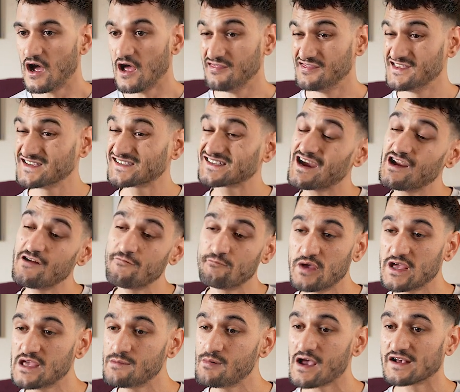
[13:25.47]
This kind of
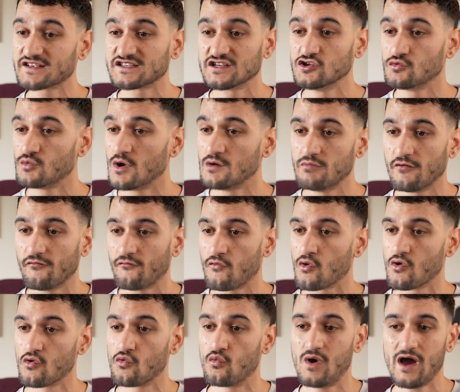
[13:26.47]
piggybacks on the one
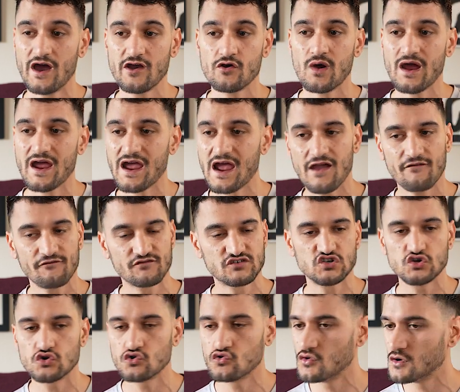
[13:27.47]
before. Why do I have
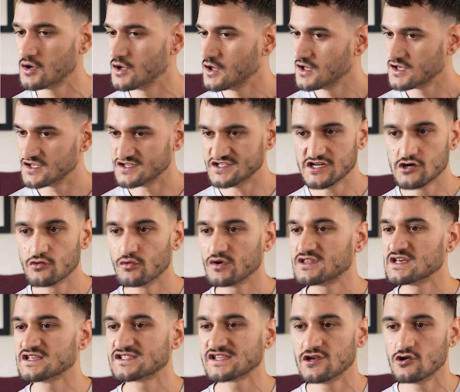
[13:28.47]
to deal with
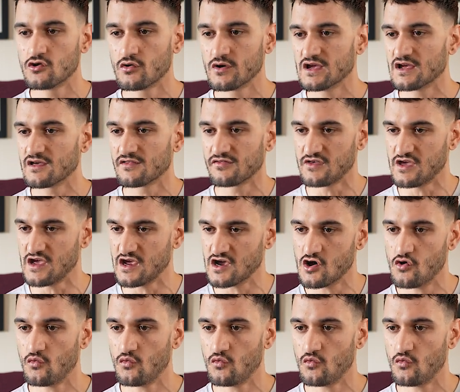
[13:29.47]
this annoying thing?